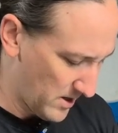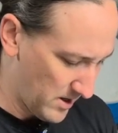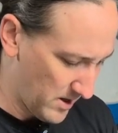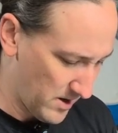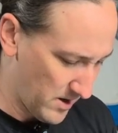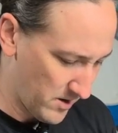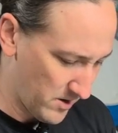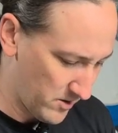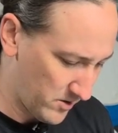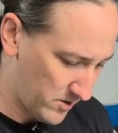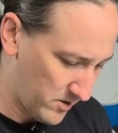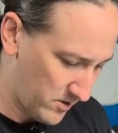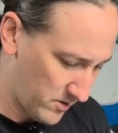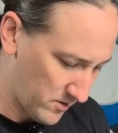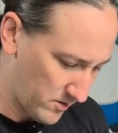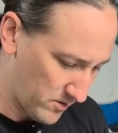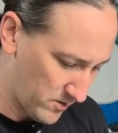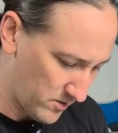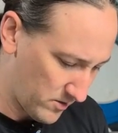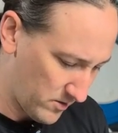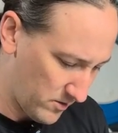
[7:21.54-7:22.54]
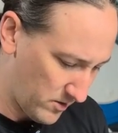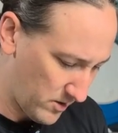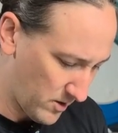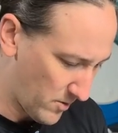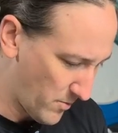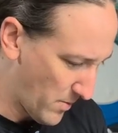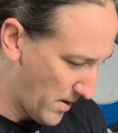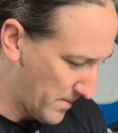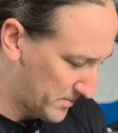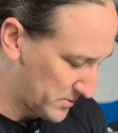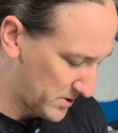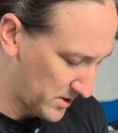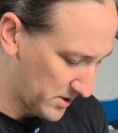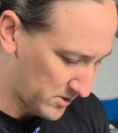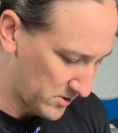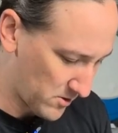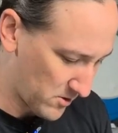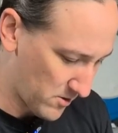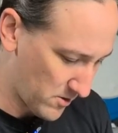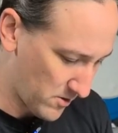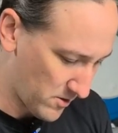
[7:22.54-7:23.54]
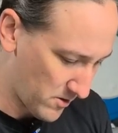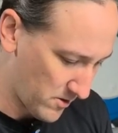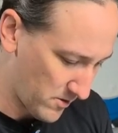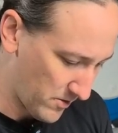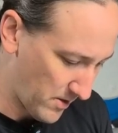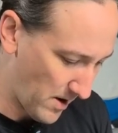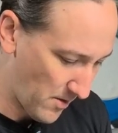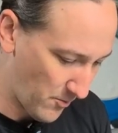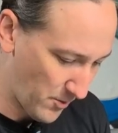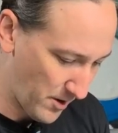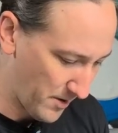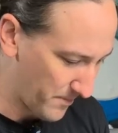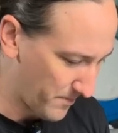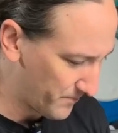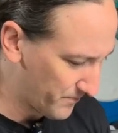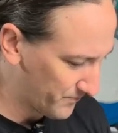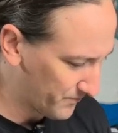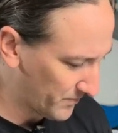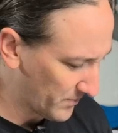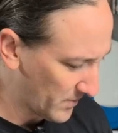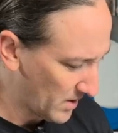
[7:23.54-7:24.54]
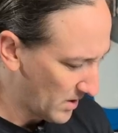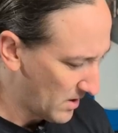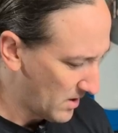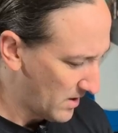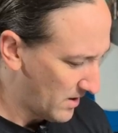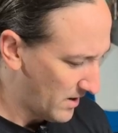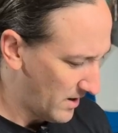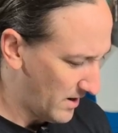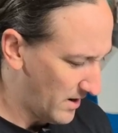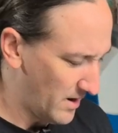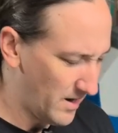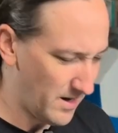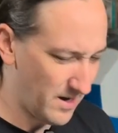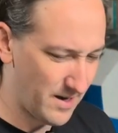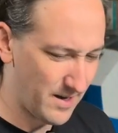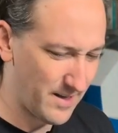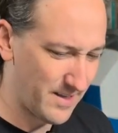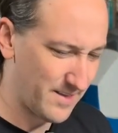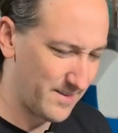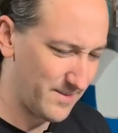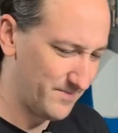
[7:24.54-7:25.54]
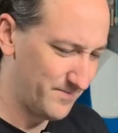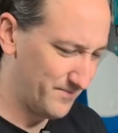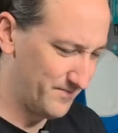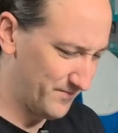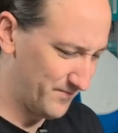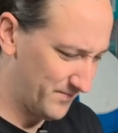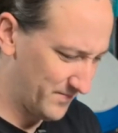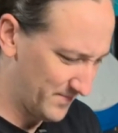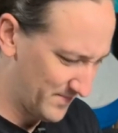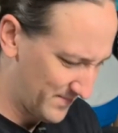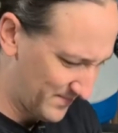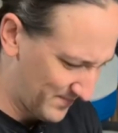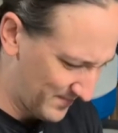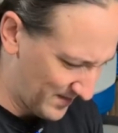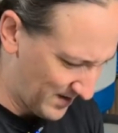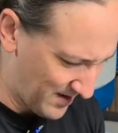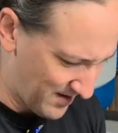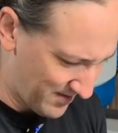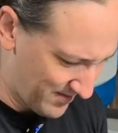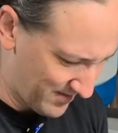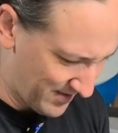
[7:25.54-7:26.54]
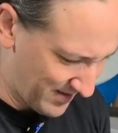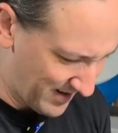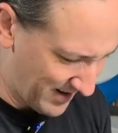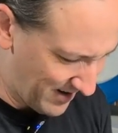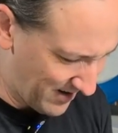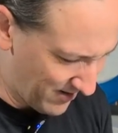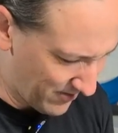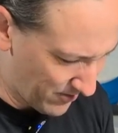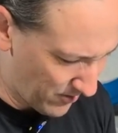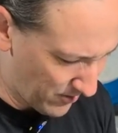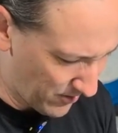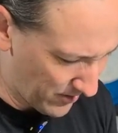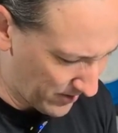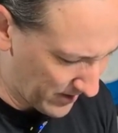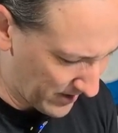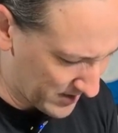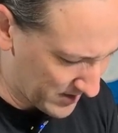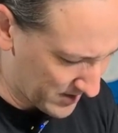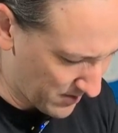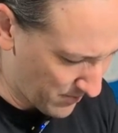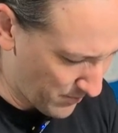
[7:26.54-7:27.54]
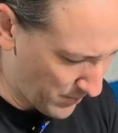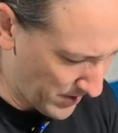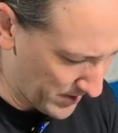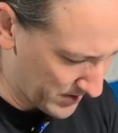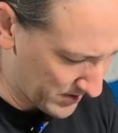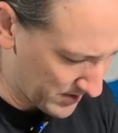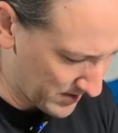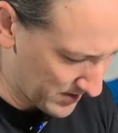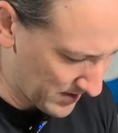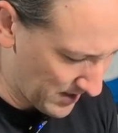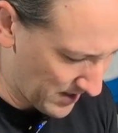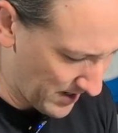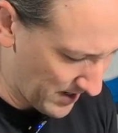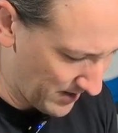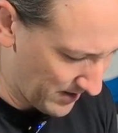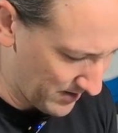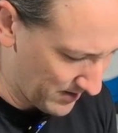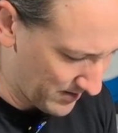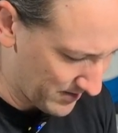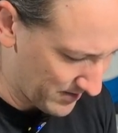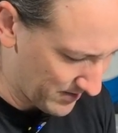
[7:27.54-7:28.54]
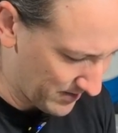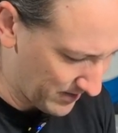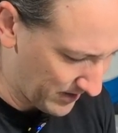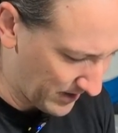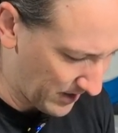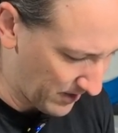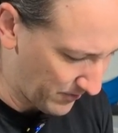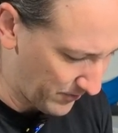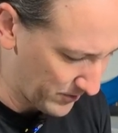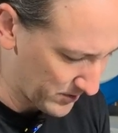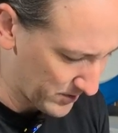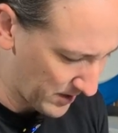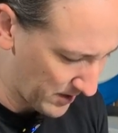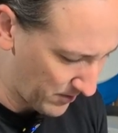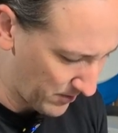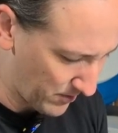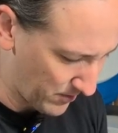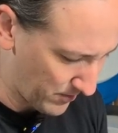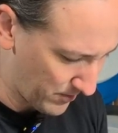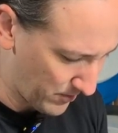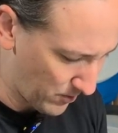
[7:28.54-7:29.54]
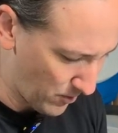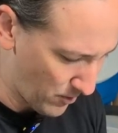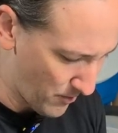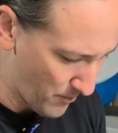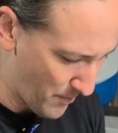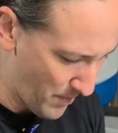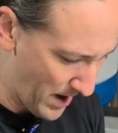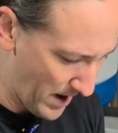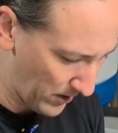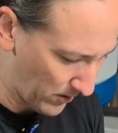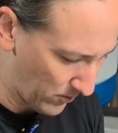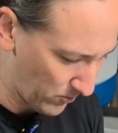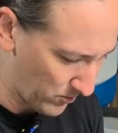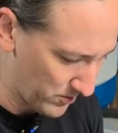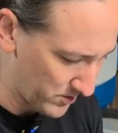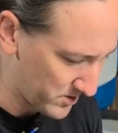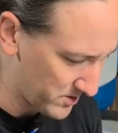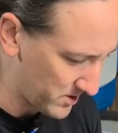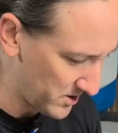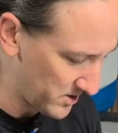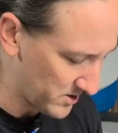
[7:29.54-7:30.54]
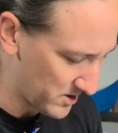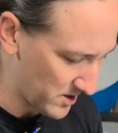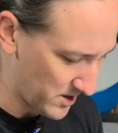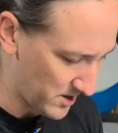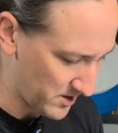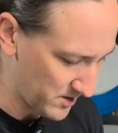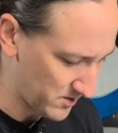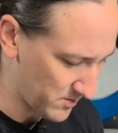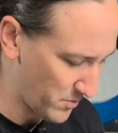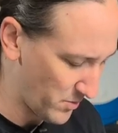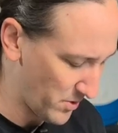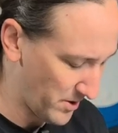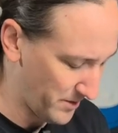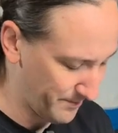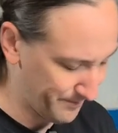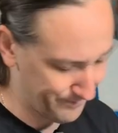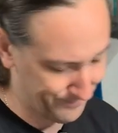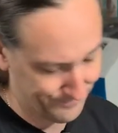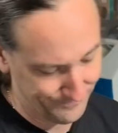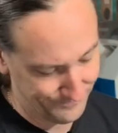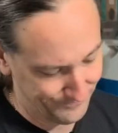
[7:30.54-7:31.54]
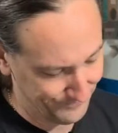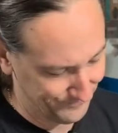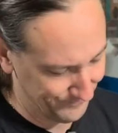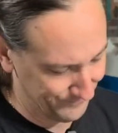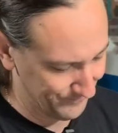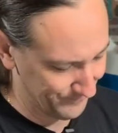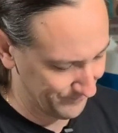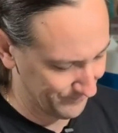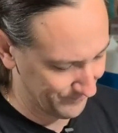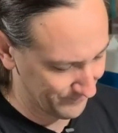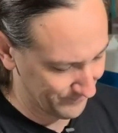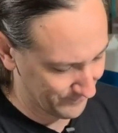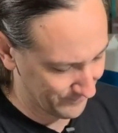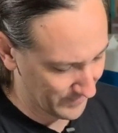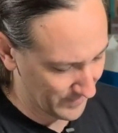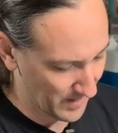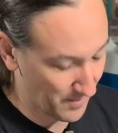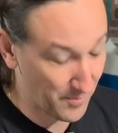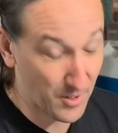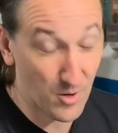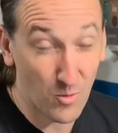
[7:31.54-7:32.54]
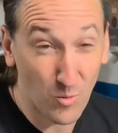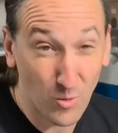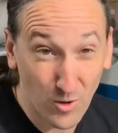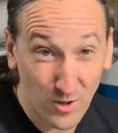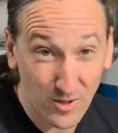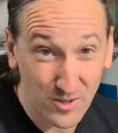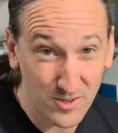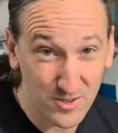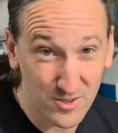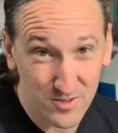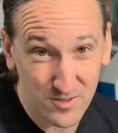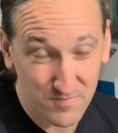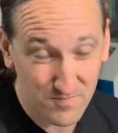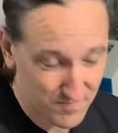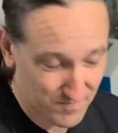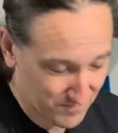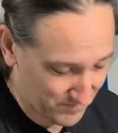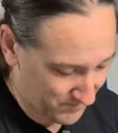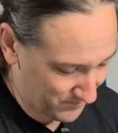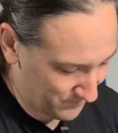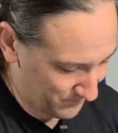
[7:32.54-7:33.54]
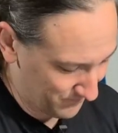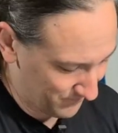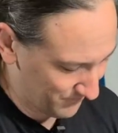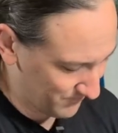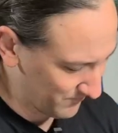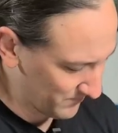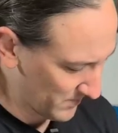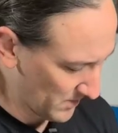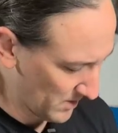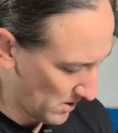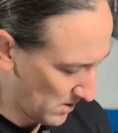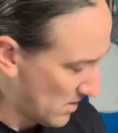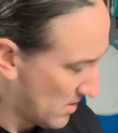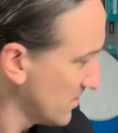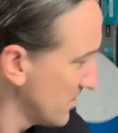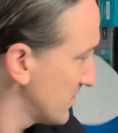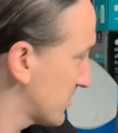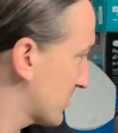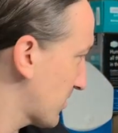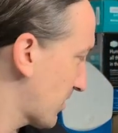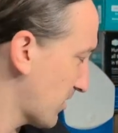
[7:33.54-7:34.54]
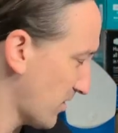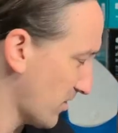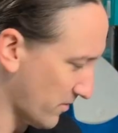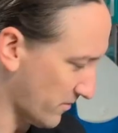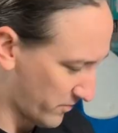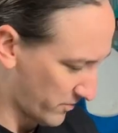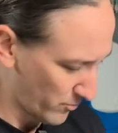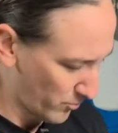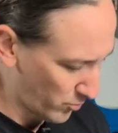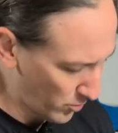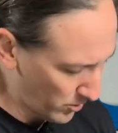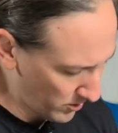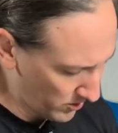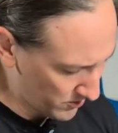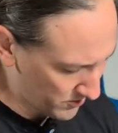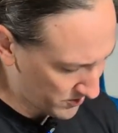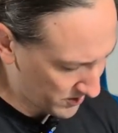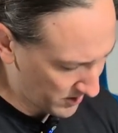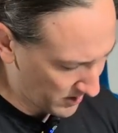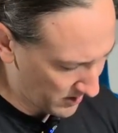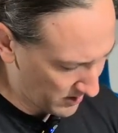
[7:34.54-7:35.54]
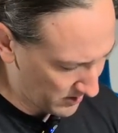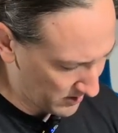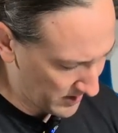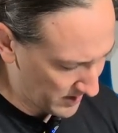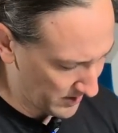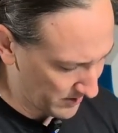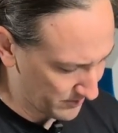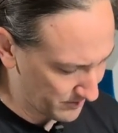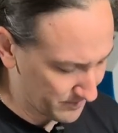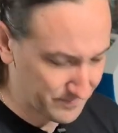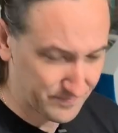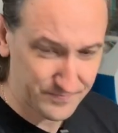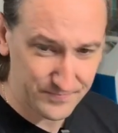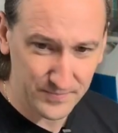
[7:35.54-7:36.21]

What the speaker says: and you get a map sensor that way. I don't know that that's the best design. It kind of feels like going backwards these days, but I mean, it works. Sorry if the boiler's kind of loud.